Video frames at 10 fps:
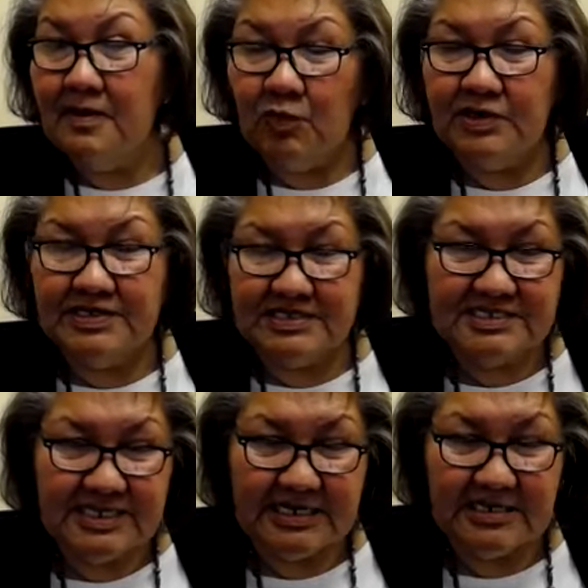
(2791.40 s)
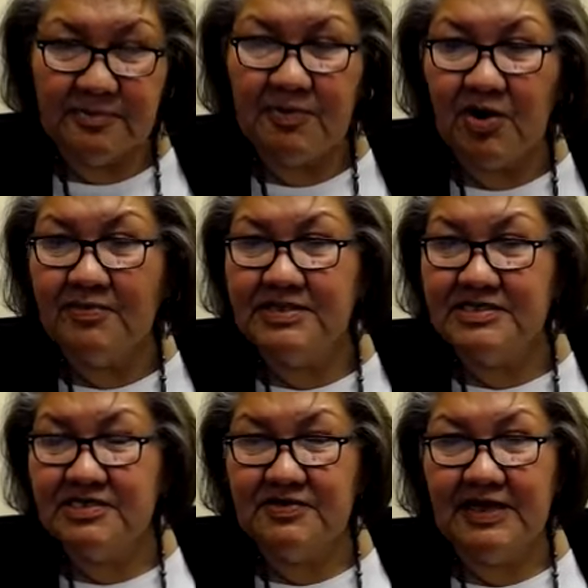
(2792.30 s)
One of the state
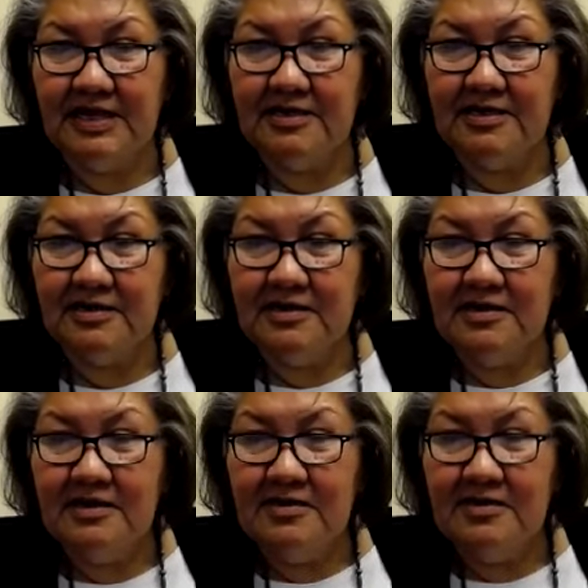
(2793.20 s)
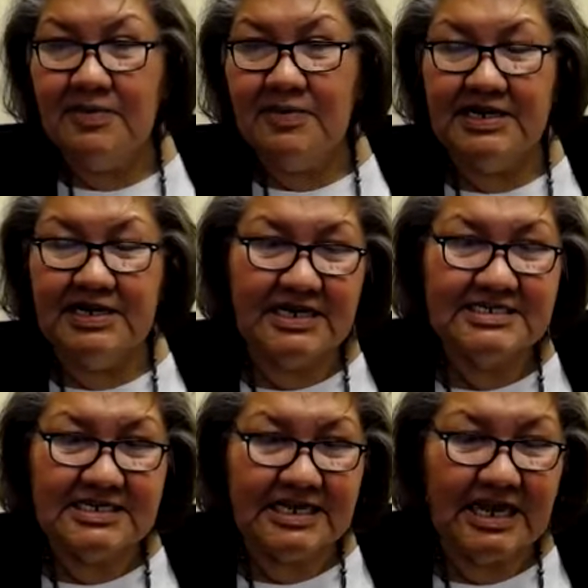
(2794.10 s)
departments do that, but it
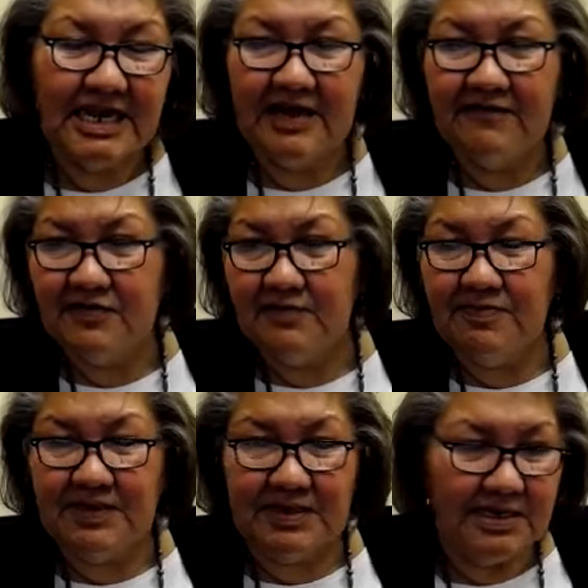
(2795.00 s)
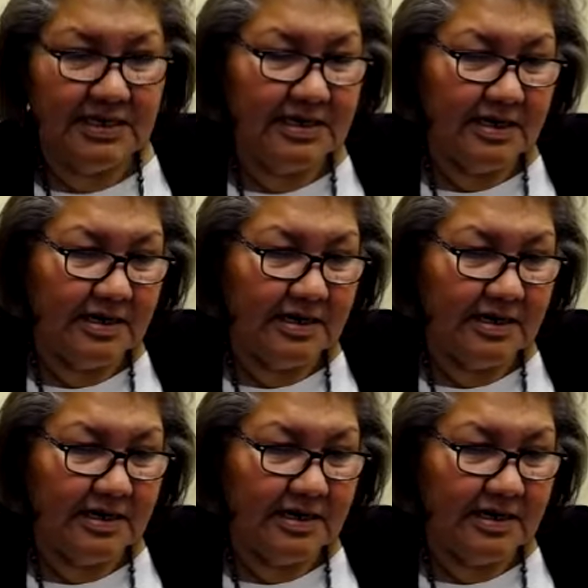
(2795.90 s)
doesn't have to be.